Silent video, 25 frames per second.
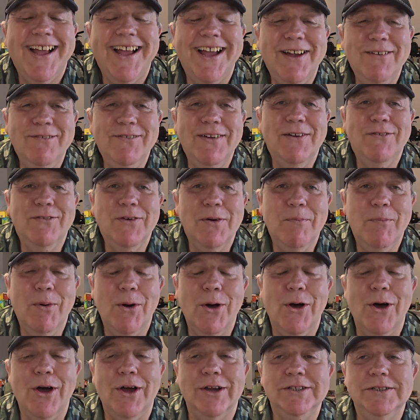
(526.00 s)
I've ever
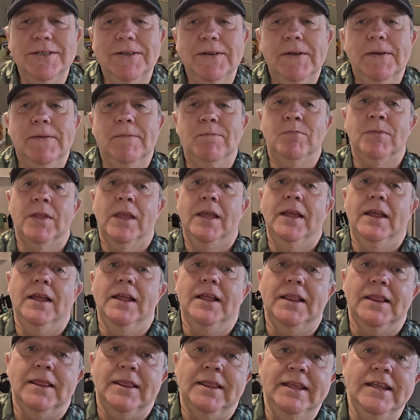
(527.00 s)
bought.
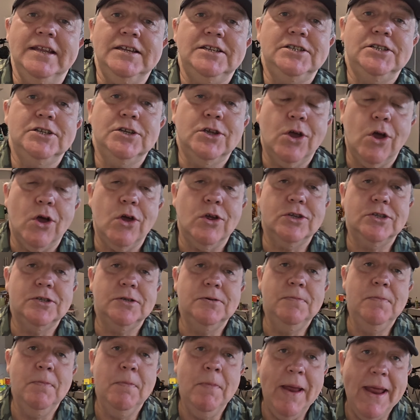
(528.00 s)
This
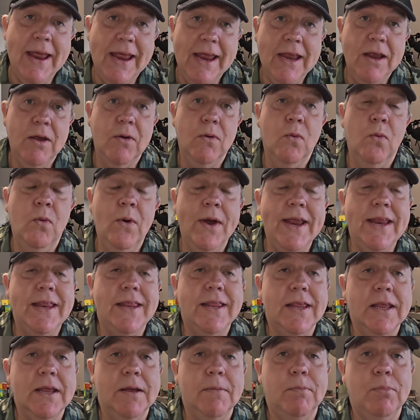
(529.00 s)
cost me,
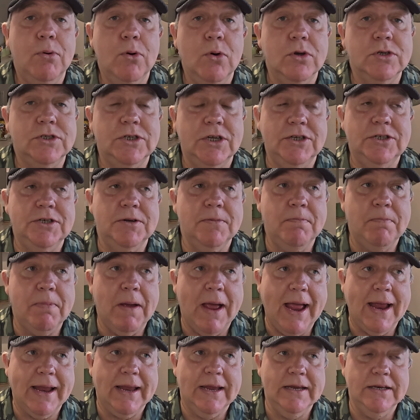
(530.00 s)
with postage and
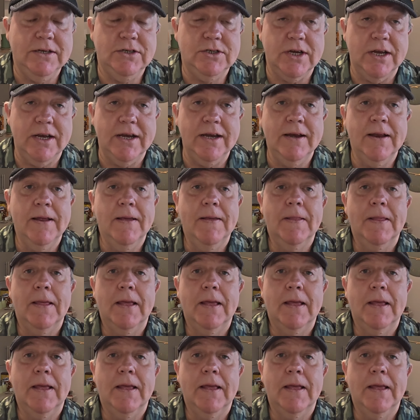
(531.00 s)
packaging,